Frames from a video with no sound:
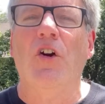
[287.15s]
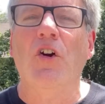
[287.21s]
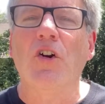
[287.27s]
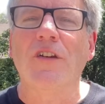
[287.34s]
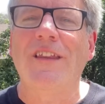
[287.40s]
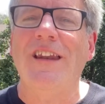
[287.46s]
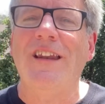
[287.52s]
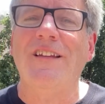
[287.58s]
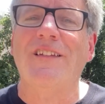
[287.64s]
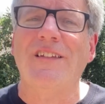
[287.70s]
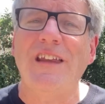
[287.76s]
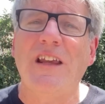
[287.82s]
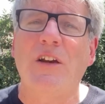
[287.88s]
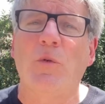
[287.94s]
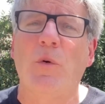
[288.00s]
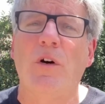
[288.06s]
heard that a
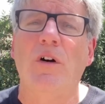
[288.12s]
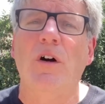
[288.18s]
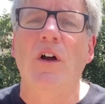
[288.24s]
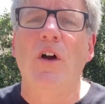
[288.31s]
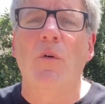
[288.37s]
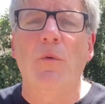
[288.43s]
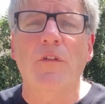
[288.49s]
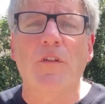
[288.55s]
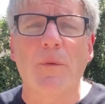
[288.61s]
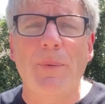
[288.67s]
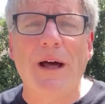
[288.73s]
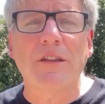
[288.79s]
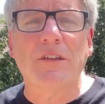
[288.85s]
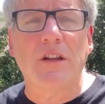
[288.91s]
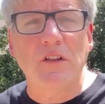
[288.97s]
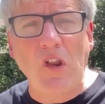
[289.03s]
sequel was
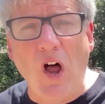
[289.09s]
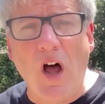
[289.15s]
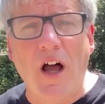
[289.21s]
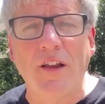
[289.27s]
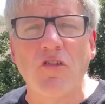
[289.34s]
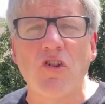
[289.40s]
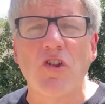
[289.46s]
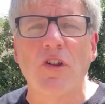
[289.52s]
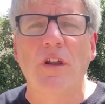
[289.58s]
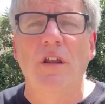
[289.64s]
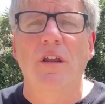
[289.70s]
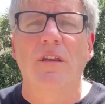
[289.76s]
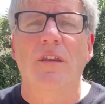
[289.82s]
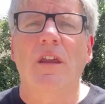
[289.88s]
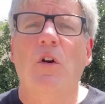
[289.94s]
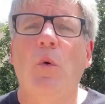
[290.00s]
about to launch,
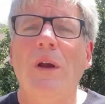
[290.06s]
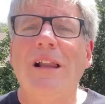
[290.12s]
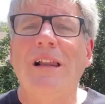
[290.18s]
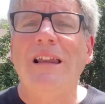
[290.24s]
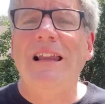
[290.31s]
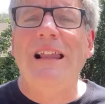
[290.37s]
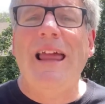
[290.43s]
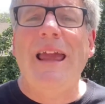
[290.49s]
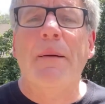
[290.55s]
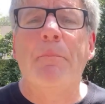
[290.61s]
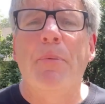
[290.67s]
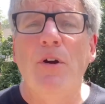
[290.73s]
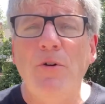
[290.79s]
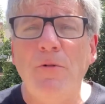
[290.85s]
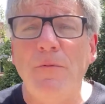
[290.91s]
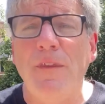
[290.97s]
they quickly
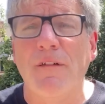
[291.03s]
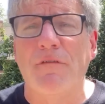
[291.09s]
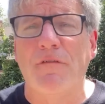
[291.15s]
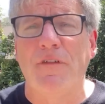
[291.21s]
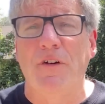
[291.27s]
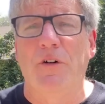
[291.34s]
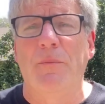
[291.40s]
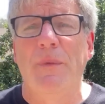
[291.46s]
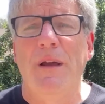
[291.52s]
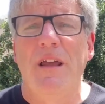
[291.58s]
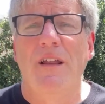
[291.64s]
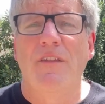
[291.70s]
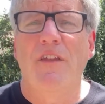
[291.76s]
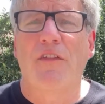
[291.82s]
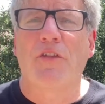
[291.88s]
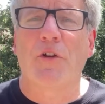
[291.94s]
lampooned the film
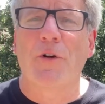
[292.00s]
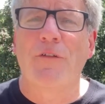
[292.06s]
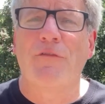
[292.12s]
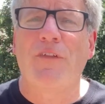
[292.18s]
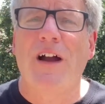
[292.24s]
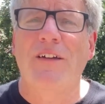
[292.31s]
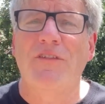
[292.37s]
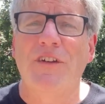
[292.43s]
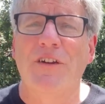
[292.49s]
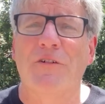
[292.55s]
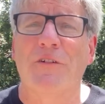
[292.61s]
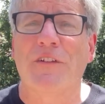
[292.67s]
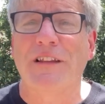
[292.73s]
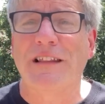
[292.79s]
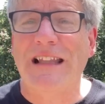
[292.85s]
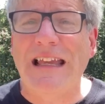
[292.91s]
that 35
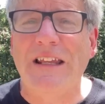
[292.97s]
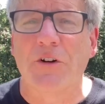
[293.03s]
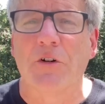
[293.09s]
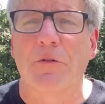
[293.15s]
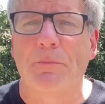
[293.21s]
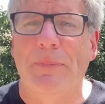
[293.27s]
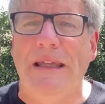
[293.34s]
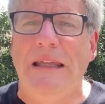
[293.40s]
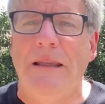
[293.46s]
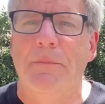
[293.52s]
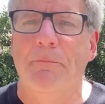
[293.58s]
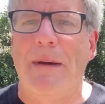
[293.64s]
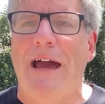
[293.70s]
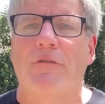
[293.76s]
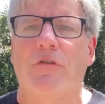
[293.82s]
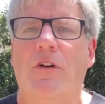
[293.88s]
years later, Pete
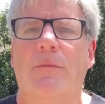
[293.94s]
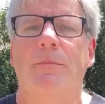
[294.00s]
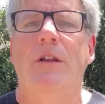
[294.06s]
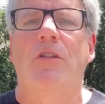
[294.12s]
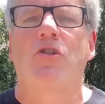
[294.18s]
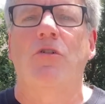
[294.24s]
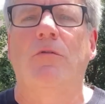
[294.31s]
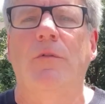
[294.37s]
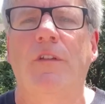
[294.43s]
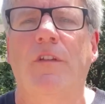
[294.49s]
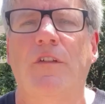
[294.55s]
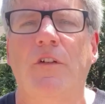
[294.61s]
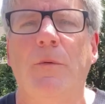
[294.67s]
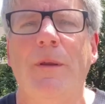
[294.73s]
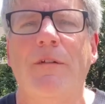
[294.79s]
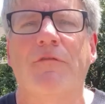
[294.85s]
Maverick Mitchell would
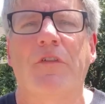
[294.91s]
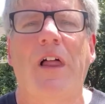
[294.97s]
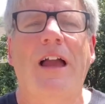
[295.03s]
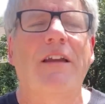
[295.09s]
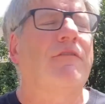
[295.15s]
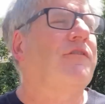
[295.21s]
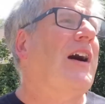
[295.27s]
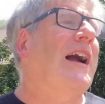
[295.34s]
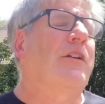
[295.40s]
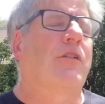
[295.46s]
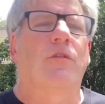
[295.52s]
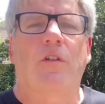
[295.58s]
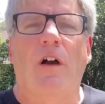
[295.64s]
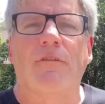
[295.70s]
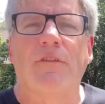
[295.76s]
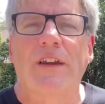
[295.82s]
still be flying
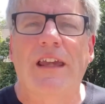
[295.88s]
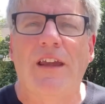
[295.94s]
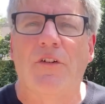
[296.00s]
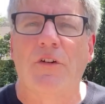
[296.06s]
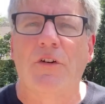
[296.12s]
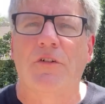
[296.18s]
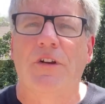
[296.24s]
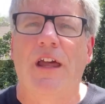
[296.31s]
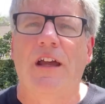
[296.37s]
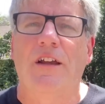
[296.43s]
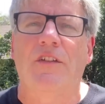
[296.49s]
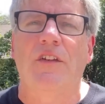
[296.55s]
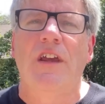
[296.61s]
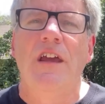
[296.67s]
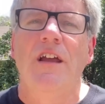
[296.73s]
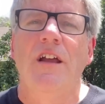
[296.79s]
fighters off of carrier
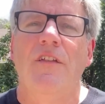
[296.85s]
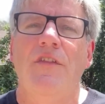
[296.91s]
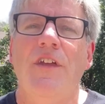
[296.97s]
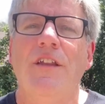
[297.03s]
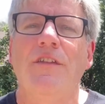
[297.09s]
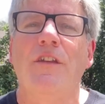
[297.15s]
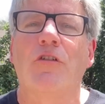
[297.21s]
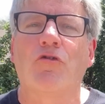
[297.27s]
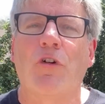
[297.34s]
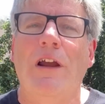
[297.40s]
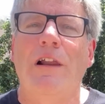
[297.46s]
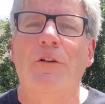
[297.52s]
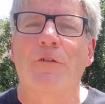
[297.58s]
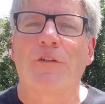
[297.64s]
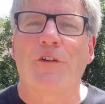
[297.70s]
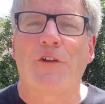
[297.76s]
decks. Then the
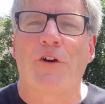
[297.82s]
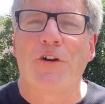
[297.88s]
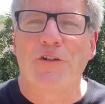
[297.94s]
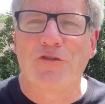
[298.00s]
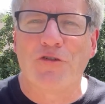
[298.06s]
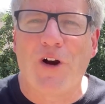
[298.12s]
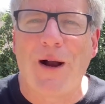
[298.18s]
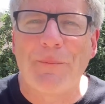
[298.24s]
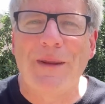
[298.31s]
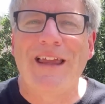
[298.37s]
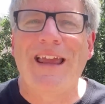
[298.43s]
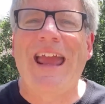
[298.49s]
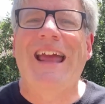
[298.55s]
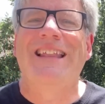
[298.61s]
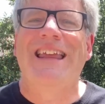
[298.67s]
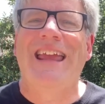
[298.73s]
trailers started
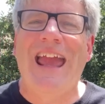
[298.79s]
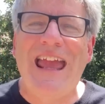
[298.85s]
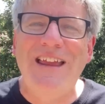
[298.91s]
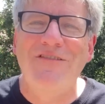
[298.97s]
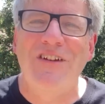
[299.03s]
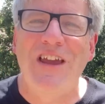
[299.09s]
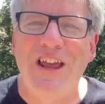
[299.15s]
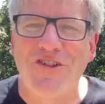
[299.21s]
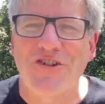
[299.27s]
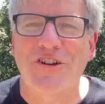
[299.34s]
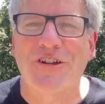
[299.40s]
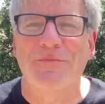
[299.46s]
dropping and the aviation